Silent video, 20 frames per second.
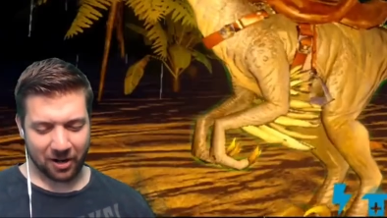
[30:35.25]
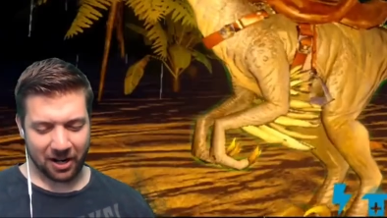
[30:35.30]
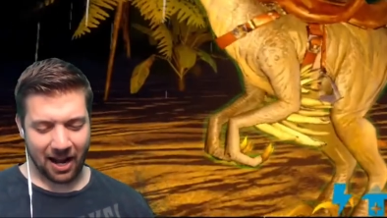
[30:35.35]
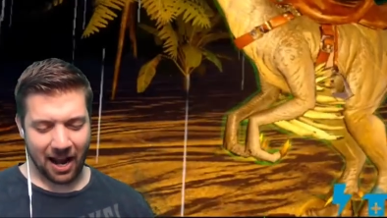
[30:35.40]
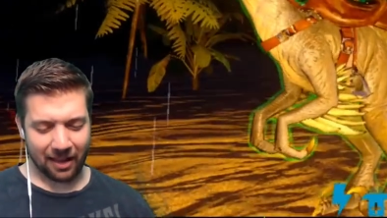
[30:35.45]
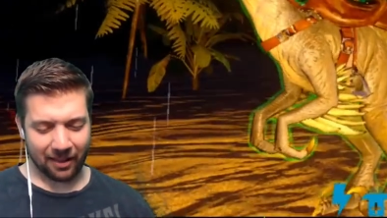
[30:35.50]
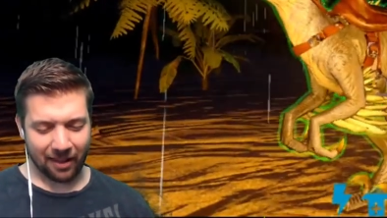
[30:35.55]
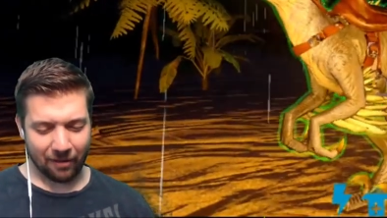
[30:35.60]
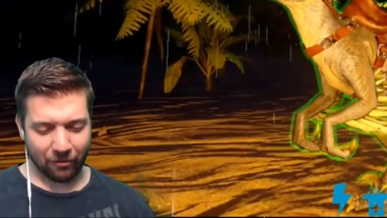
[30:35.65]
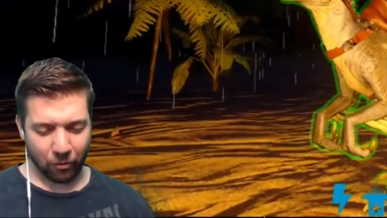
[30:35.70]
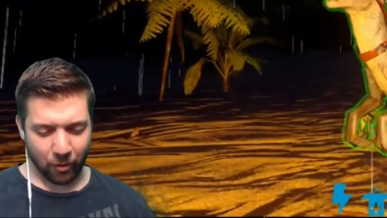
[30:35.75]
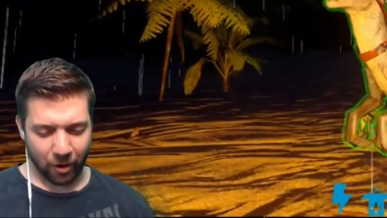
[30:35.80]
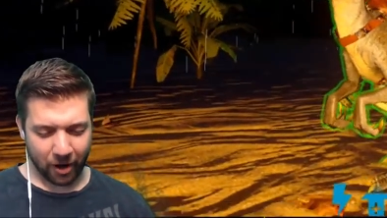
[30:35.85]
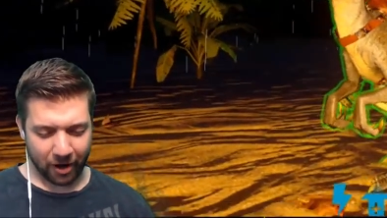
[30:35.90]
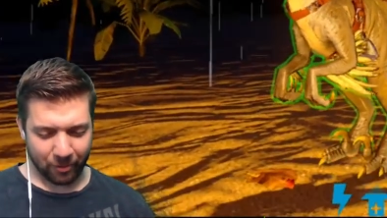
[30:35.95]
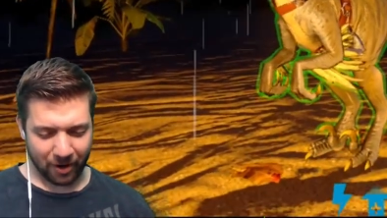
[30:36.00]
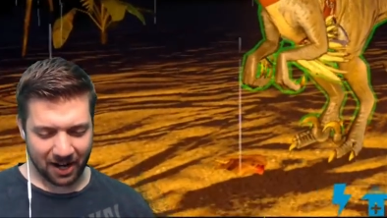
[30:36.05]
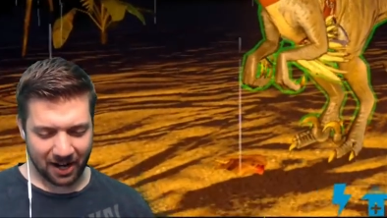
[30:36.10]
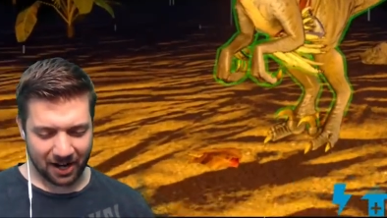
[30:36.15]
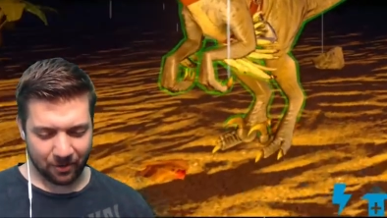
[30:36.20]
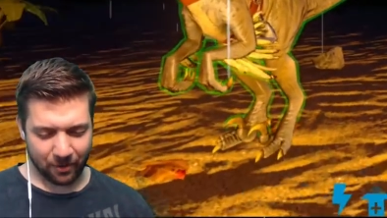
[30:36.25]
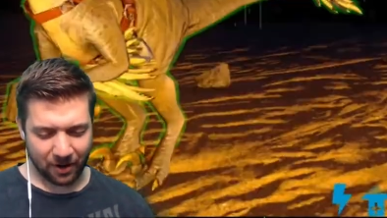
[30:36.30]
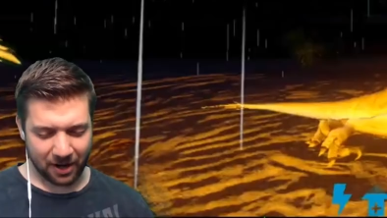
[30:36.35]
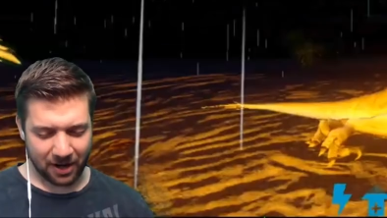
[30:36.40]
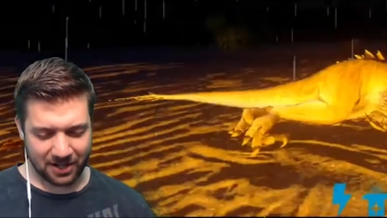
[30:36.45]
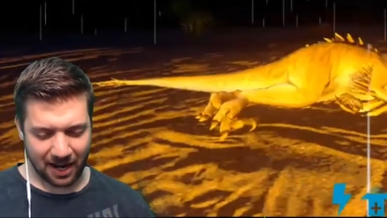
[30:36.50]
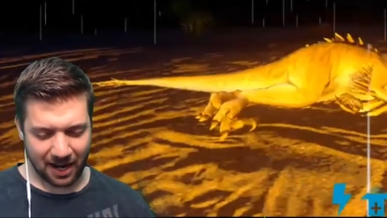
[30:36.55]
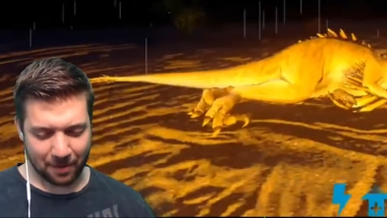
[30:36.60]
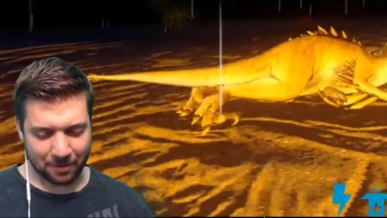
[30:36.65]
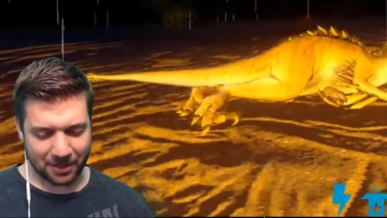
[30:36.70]
pretty high level one. When
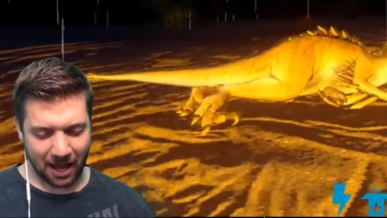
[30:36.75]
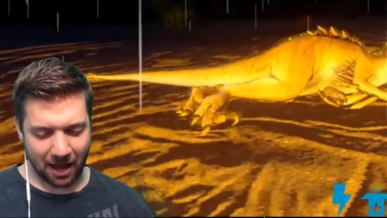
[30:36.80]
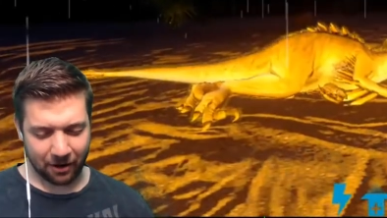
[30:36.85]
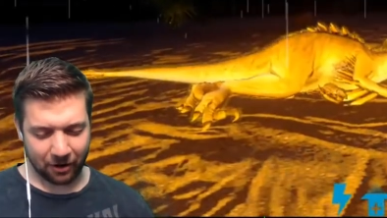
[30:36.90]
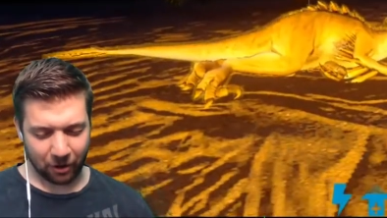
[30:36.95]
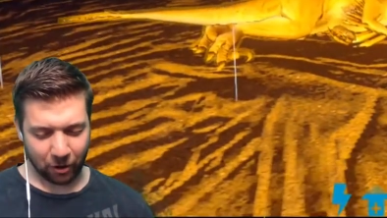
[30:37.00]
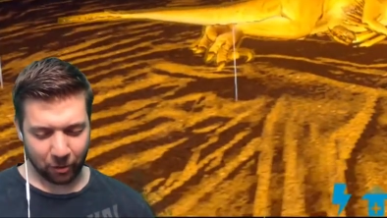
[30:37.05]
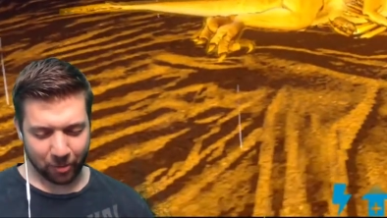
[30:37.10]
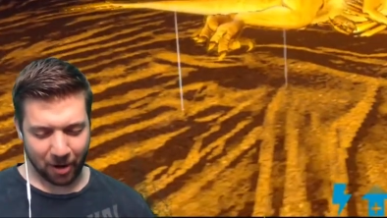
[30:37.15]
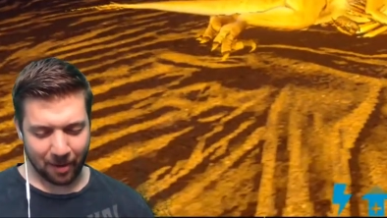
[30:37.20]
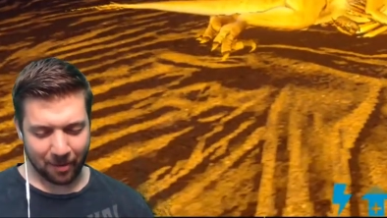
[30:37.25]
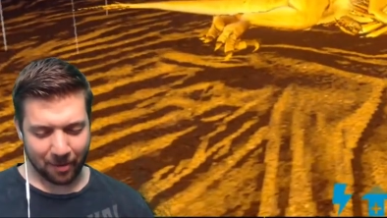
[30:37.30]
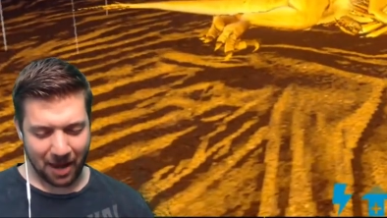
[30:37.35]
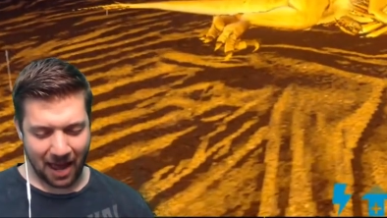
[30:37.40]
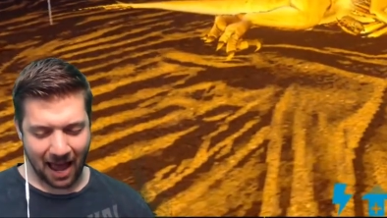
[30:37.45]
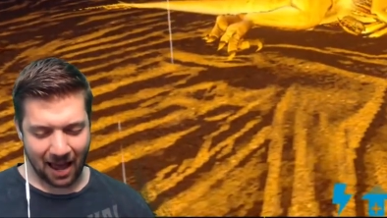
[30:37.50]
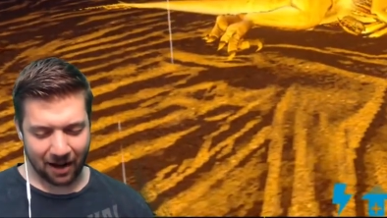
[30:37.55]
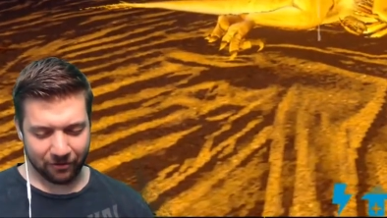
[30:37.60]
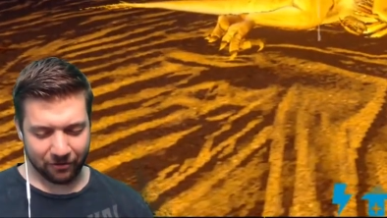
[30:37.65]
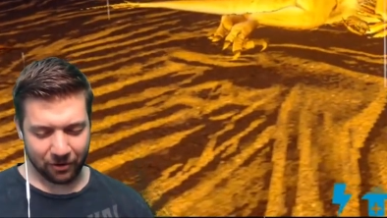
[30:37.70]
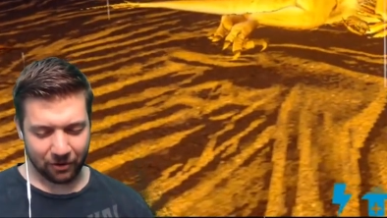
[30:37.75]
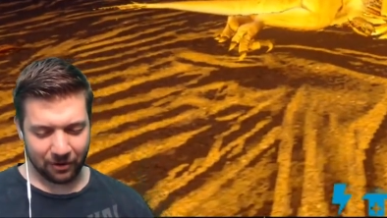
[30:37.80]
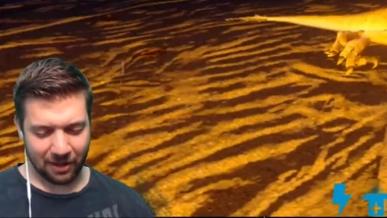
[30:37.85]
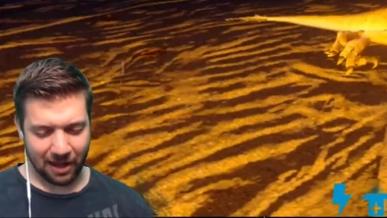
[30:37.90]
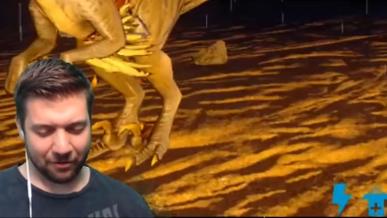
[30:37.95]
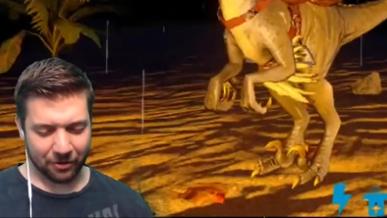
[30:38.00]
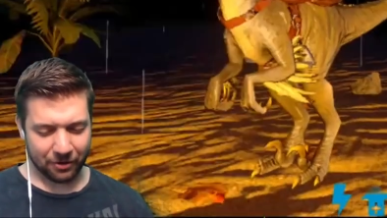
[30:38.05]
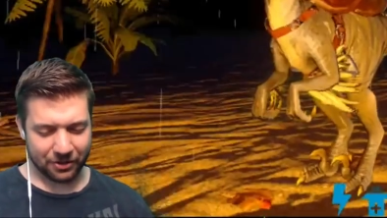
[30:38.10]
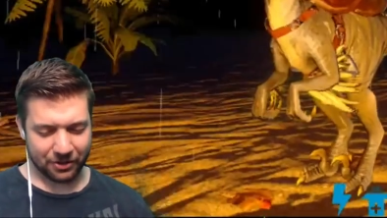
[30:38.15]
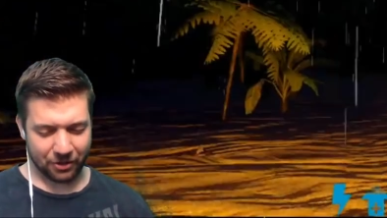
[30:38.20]
it tames out, it'll probably add a few
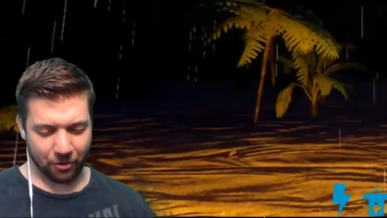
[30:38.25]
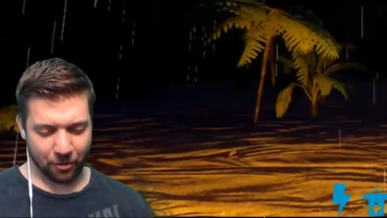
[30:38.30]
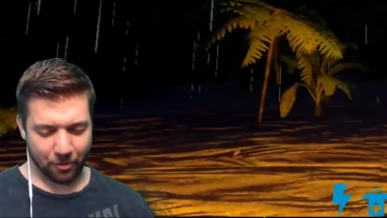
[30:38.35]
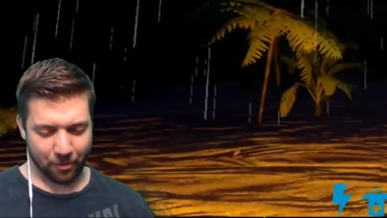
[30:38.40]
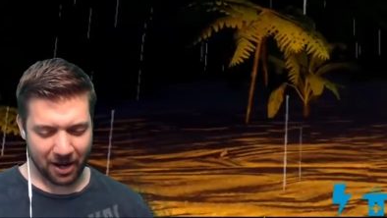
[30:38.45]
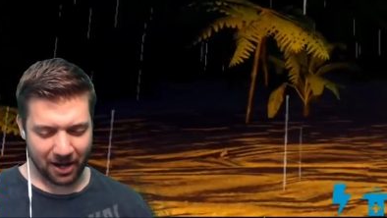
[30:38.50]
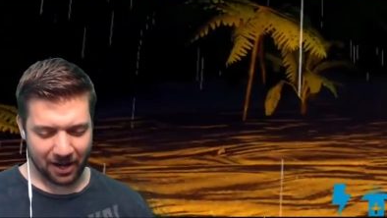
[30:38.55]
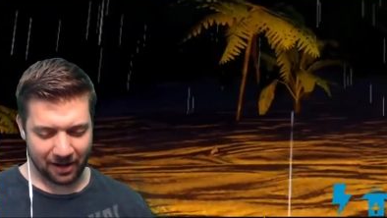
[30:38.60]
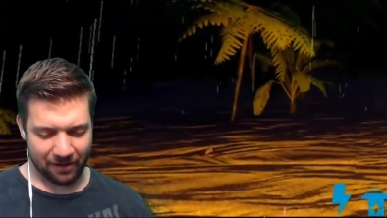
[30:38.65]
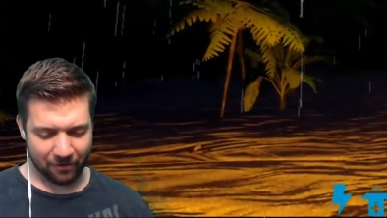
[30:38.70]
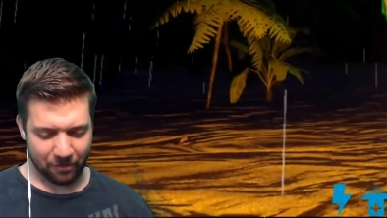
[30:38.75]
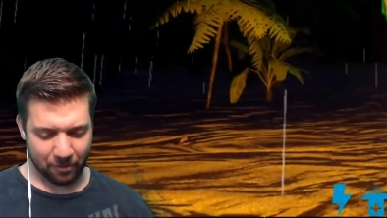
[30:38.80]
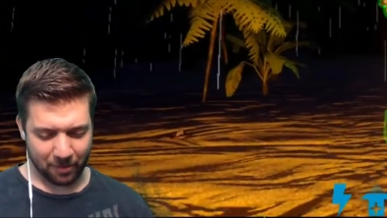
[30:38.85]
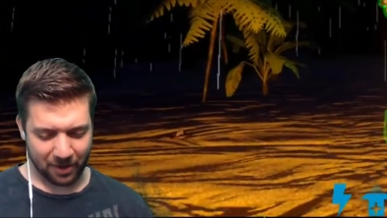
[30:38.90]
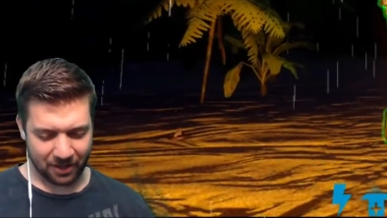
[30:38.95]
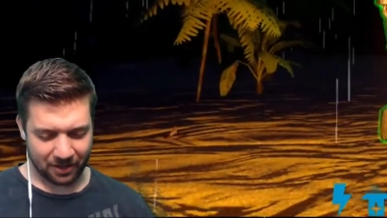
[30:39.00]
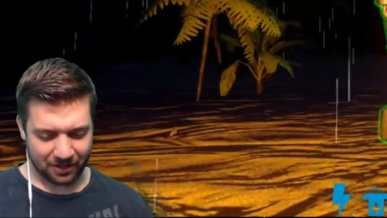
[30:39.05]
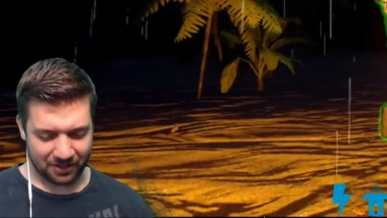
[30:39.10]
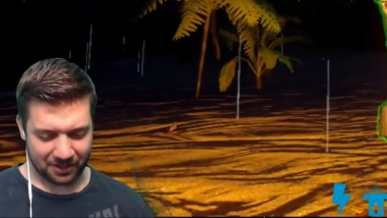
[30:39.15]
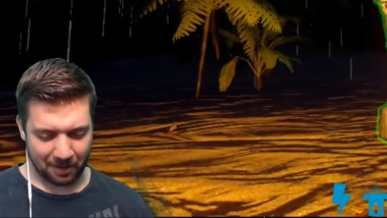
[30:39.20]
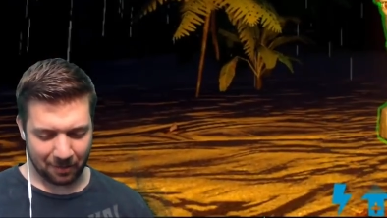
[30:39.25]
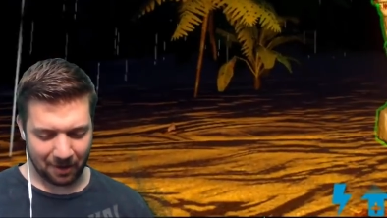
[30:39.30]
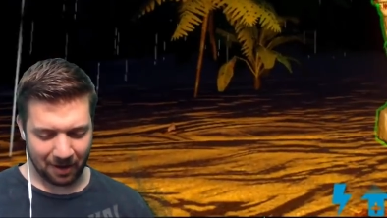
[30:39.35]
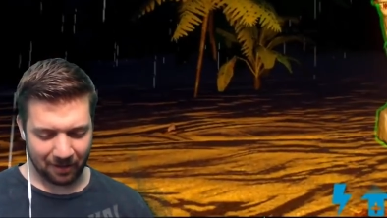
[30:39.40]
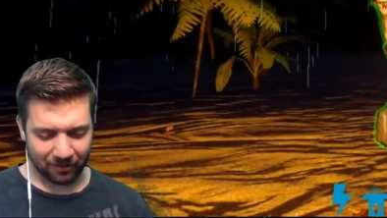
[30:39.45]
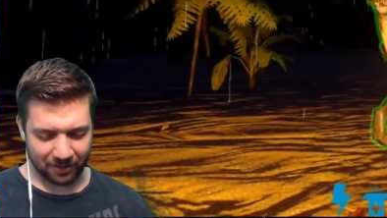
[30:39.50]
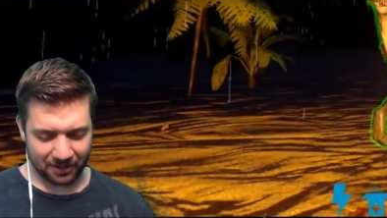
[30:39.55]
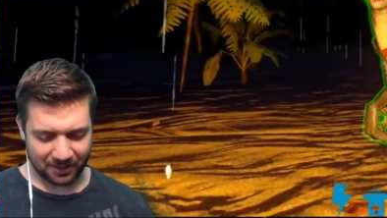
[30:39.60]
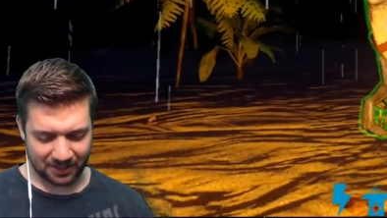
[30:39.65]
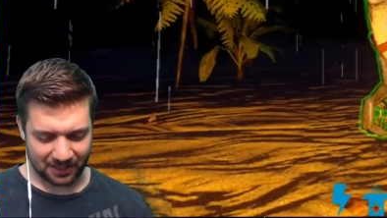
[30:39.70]
levels, so it might even be the same
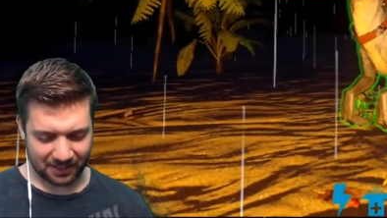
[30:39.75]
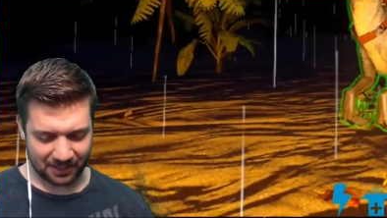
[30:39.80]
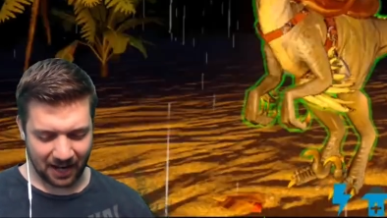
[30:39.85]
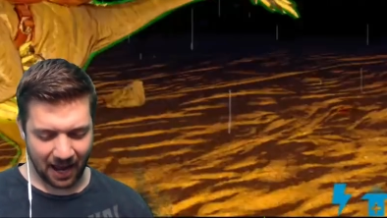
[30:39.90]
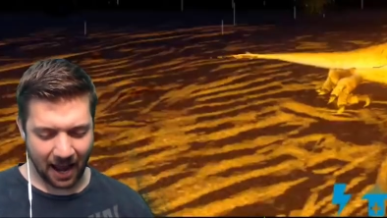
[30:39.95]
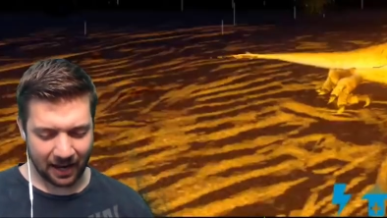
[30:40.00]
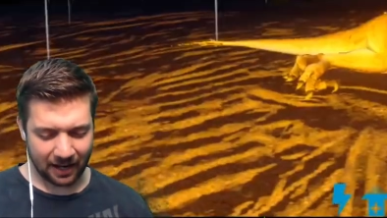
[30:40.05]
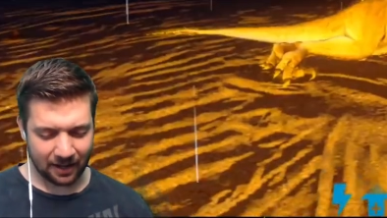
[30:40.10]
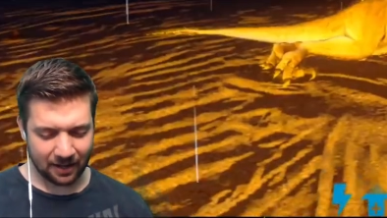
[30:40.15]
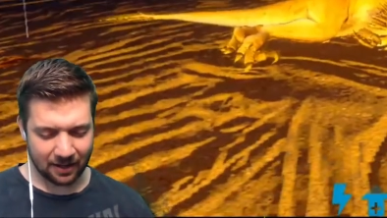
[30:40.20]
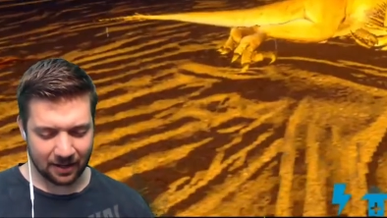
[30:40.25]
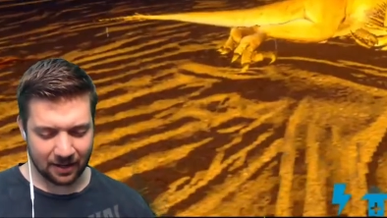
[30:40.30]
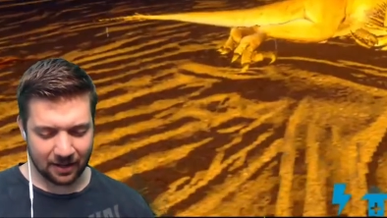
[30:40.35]
level as this guy.